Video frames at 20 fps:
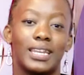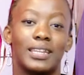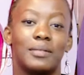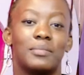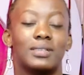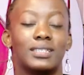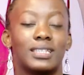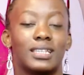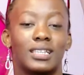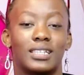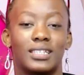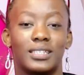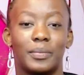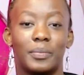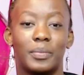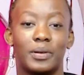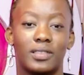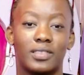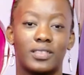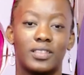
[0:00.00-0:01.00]
name is
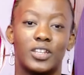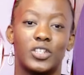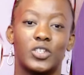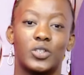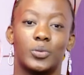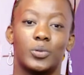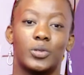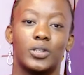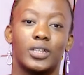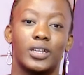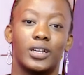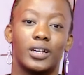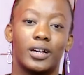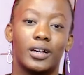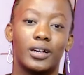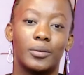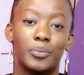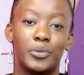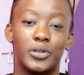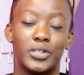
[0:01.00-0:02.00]
Elizabeth
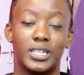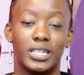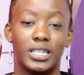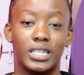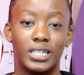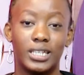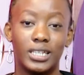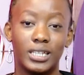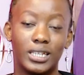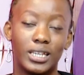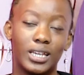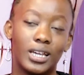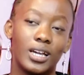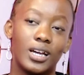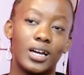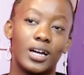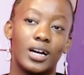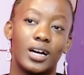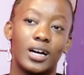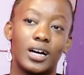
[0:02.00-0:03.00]
Nakiboneka, Brittany,
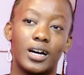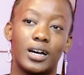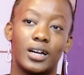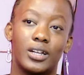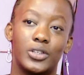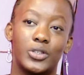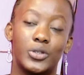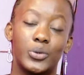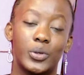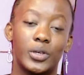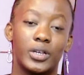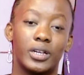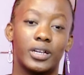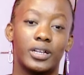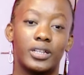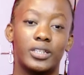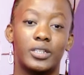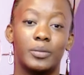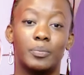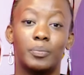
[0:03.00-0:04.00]
uh, doing
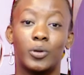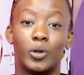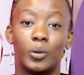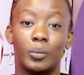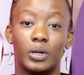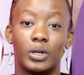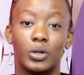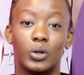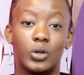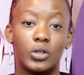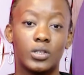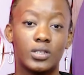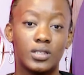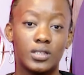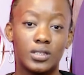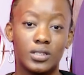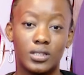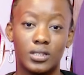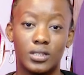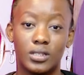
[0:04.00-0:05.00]
a diploma
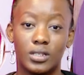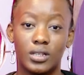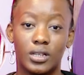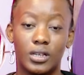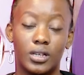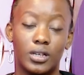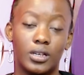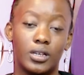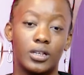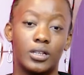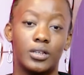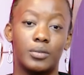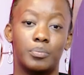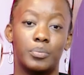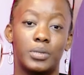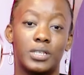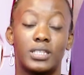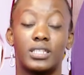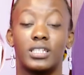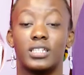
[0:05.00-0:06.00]
course in
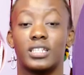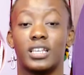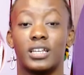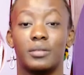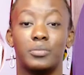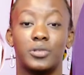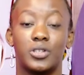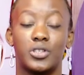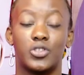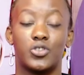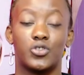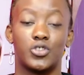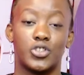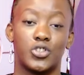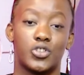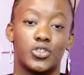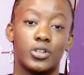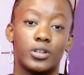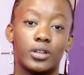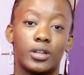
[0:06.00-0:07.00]
business
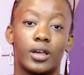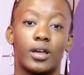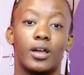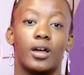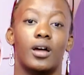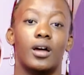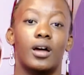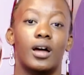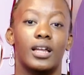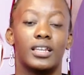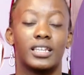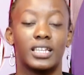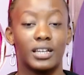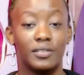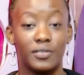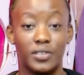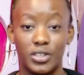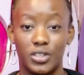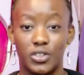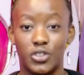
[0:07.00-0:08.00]
administration at
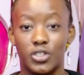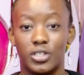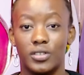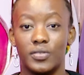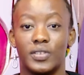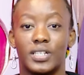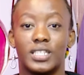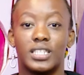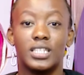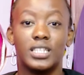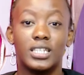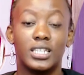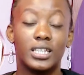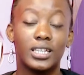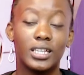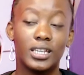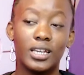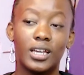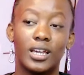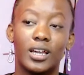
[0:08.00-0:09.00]
Cavendish University.
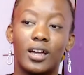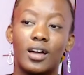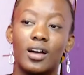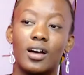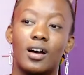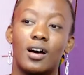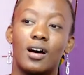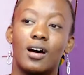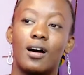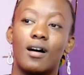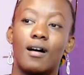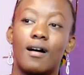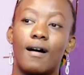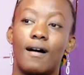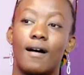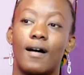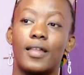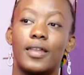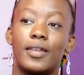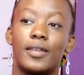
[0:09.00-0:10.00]

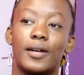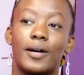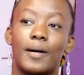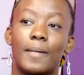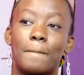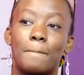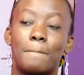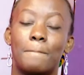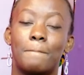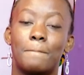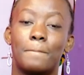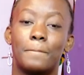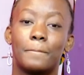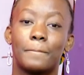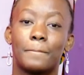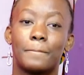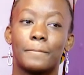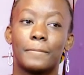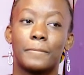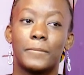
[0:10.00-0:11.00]
And um,
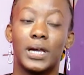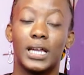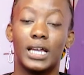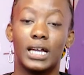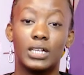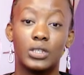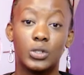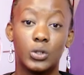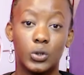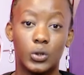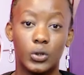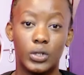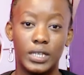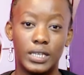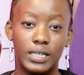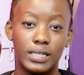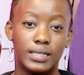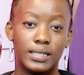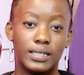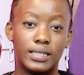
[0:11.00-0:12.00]
my hustle
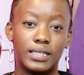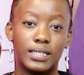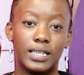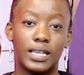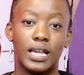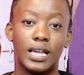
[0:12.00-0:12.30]
is